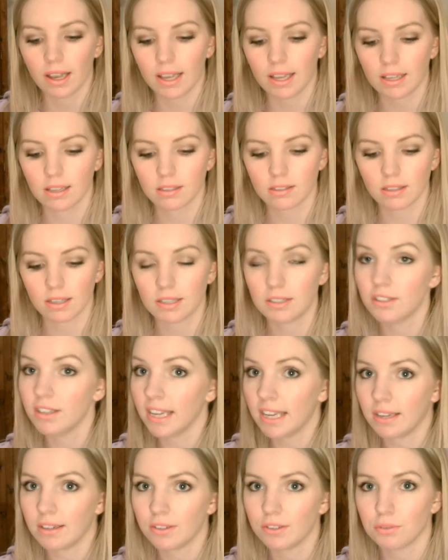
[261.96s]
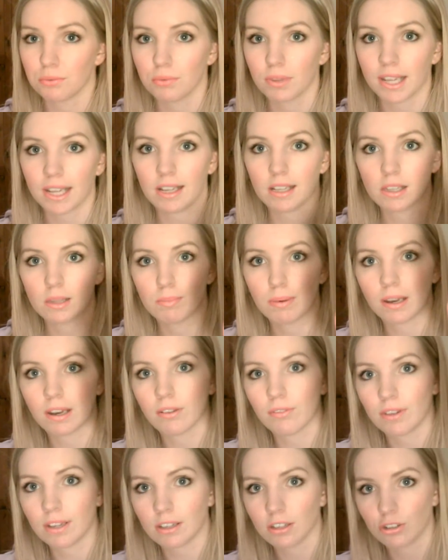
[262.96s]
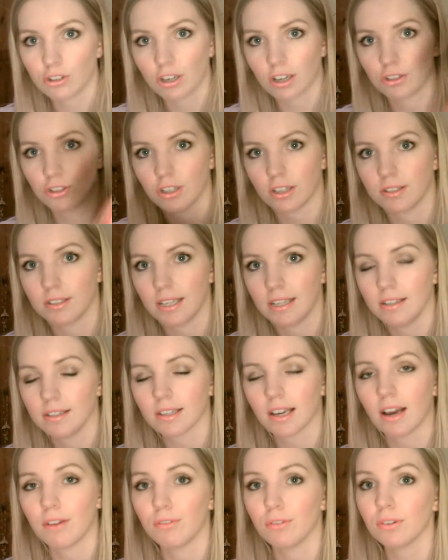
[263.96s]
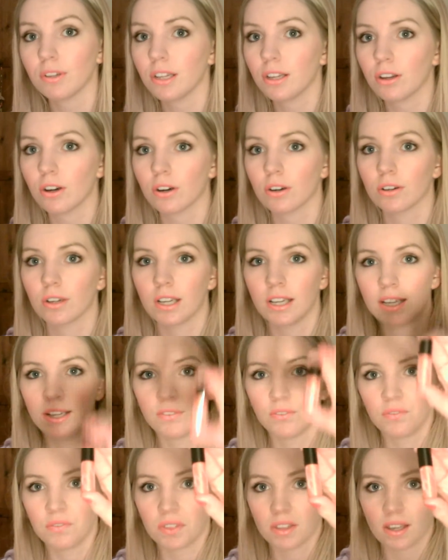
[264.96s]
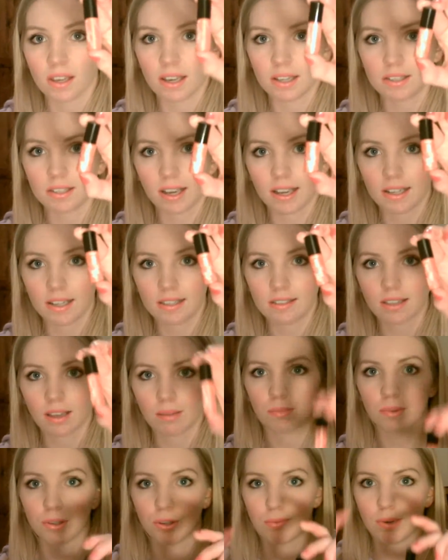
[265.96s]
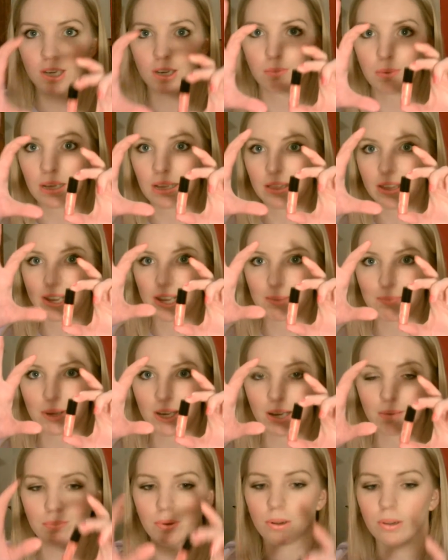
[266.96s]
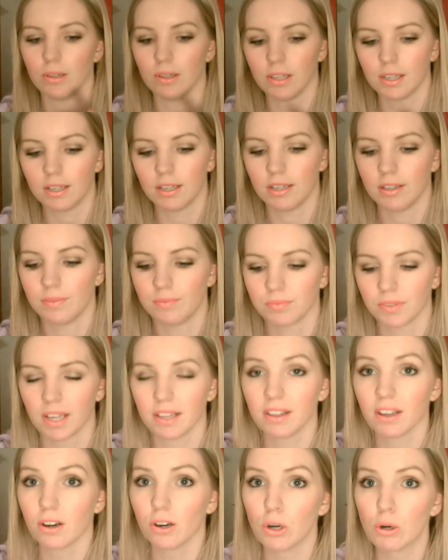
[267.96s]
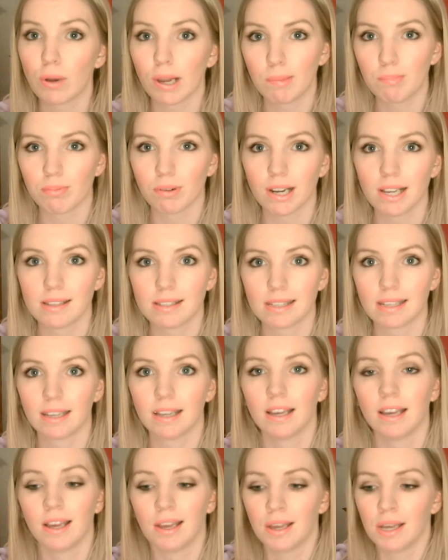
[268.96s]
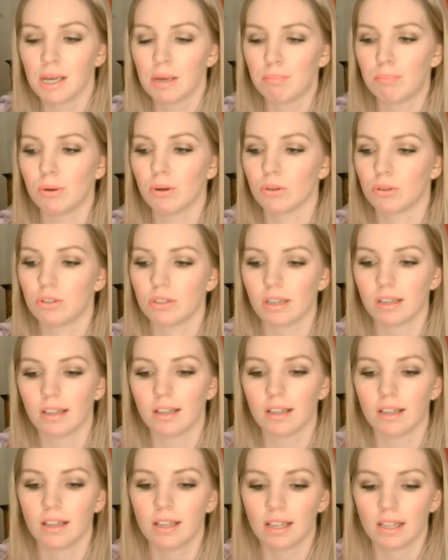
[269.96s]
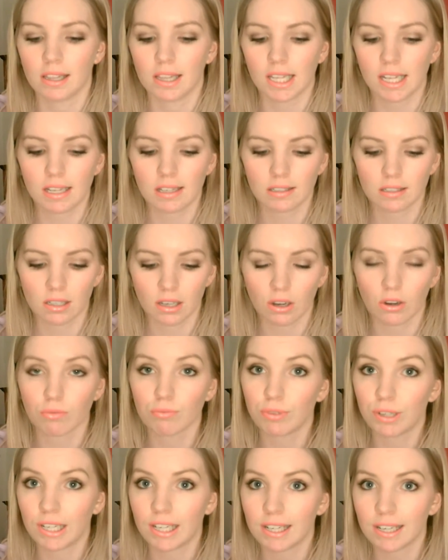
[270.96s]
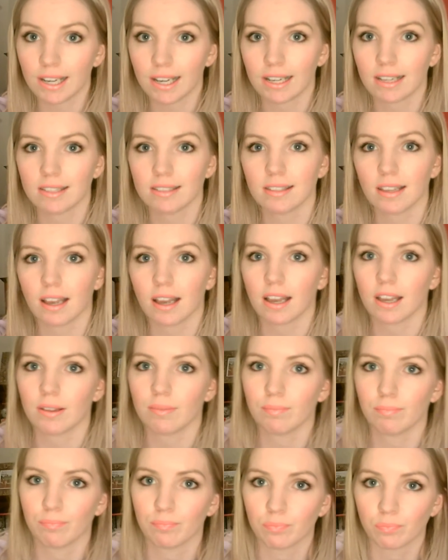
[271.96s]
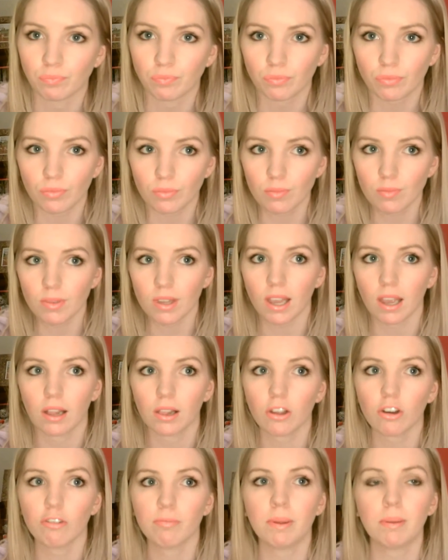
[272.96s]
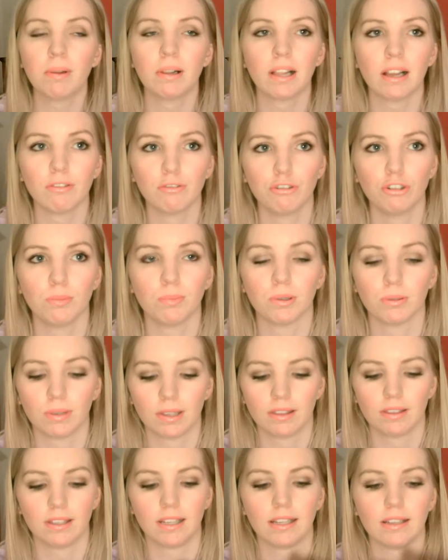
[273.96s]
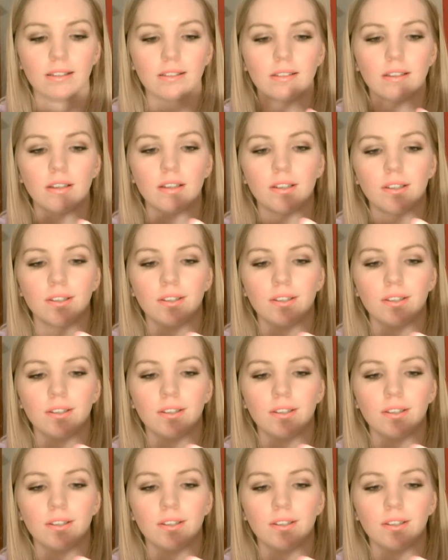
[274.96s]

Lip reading: is a tint, like the Benefit ChaCha tint. I've only got a tiny sample, they're meant to be in like a bigger bottle and they are quite pricey, but these are really nice. A lot of people have trouble with these.